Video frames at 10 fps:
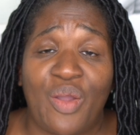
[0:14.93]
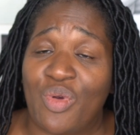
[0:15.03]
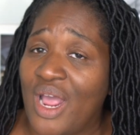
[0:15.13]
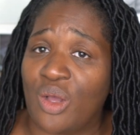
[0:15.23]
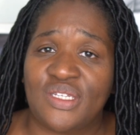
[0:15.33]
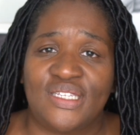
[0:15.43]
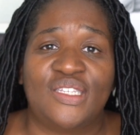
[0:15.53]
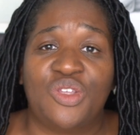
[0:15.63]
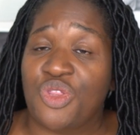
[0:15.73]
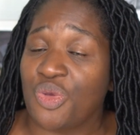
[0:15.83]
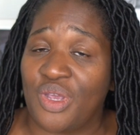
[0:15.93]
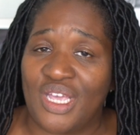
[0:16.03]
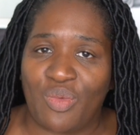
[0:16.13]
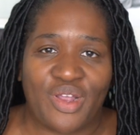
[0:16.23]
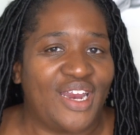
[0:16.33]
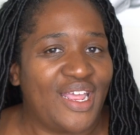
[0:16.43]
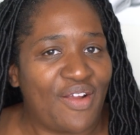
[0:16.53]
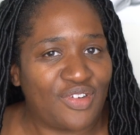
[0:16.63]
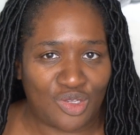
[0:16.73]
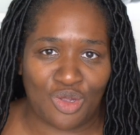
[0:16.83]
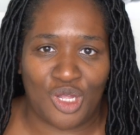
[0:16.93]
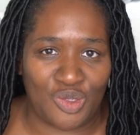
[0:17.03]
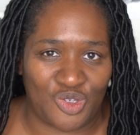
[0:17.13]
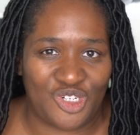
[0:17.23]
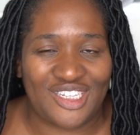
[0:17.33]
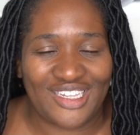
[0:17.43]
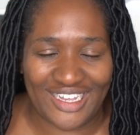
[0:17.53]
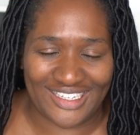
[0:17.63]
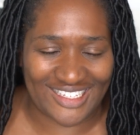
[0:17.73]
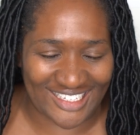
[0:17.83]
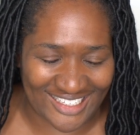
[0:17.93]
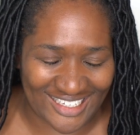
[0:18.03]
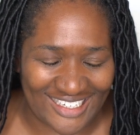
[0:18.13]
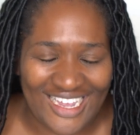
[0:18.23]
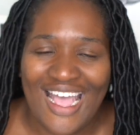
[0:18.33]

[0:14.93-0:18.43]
We're now into season 3. We're getting ever so closer to the latest season.